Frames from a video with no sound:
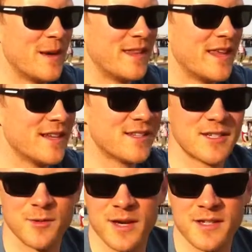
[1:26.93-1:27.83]
And then in
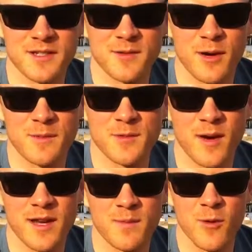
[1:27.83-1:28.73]
situations where I'm
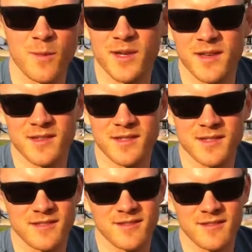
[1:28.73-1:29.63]
sweating more
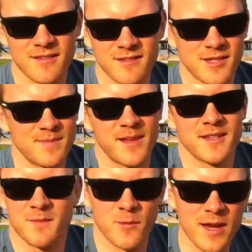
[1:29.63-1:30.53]
because
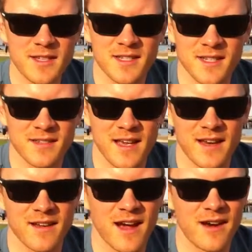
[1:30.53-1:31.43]
I'm racing
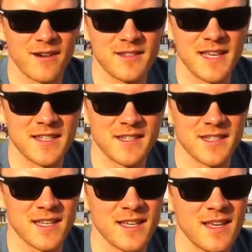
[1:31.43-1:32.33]
at a higher intensity,